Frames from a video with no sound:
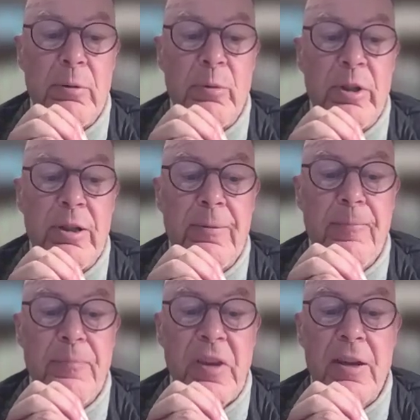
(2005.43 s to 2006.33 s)
we,
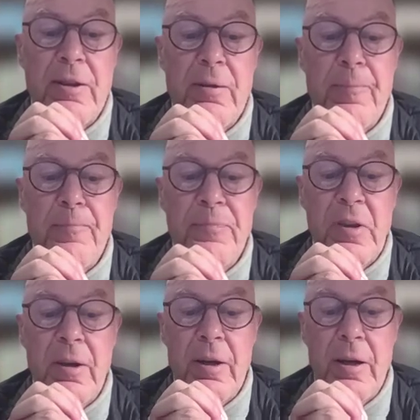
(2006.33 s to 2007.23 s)
as you,
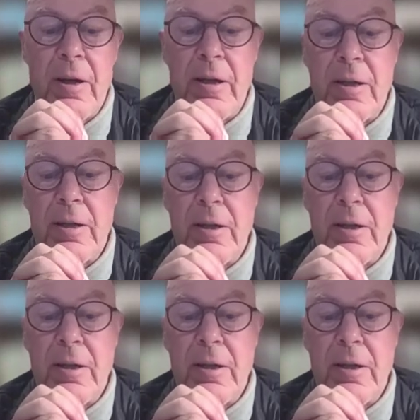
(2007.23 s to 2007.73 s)
uh,